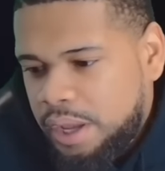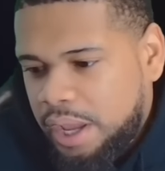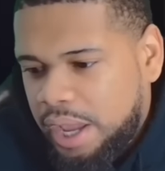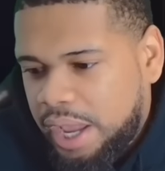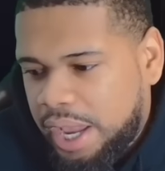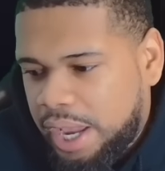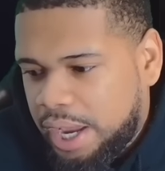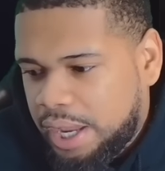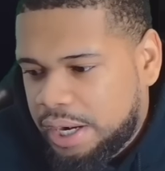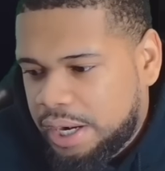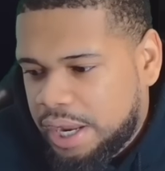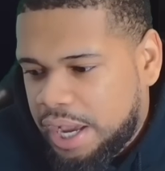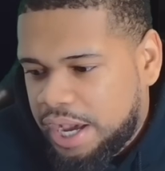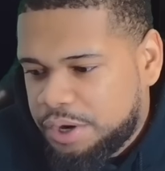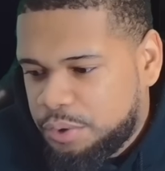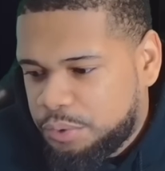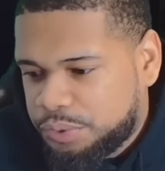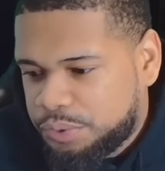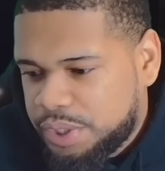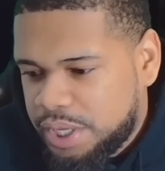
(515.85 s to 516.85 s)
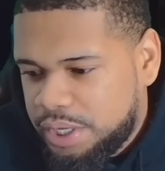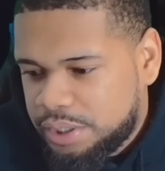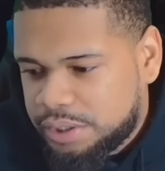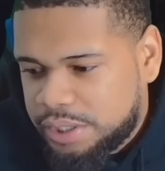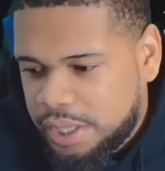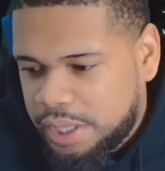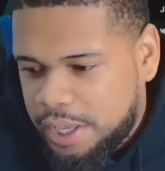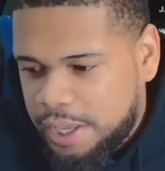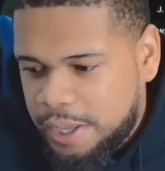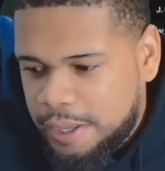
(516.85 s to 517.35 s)
and I don't think
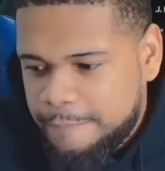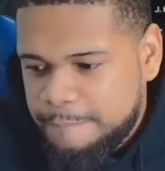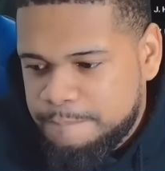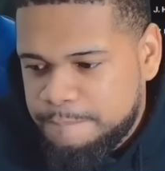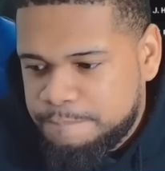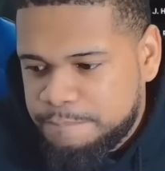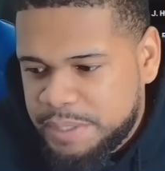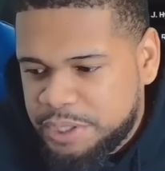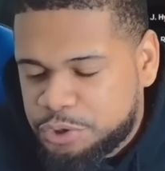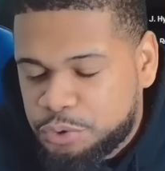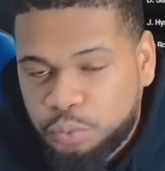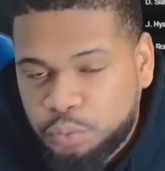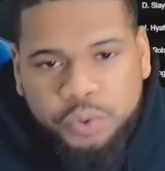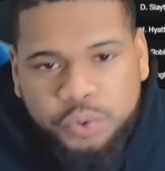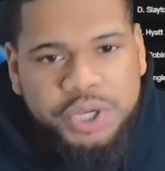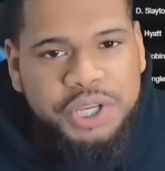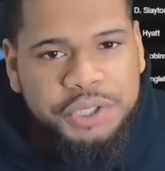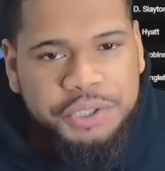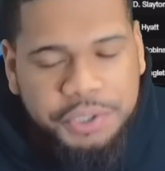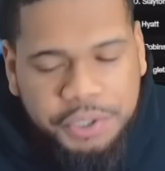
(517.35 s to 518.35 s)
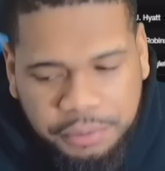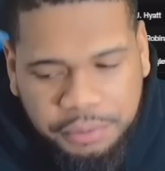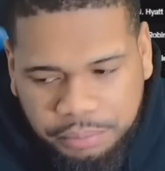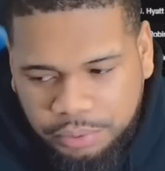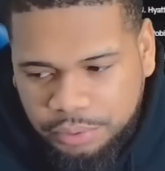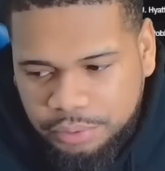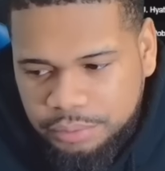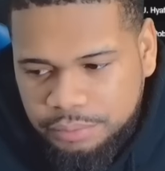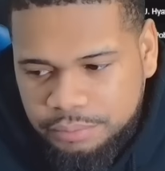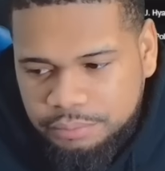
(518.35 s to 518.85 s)
that it's
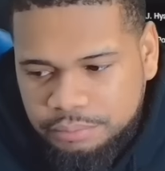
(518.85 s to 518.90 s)
reasonable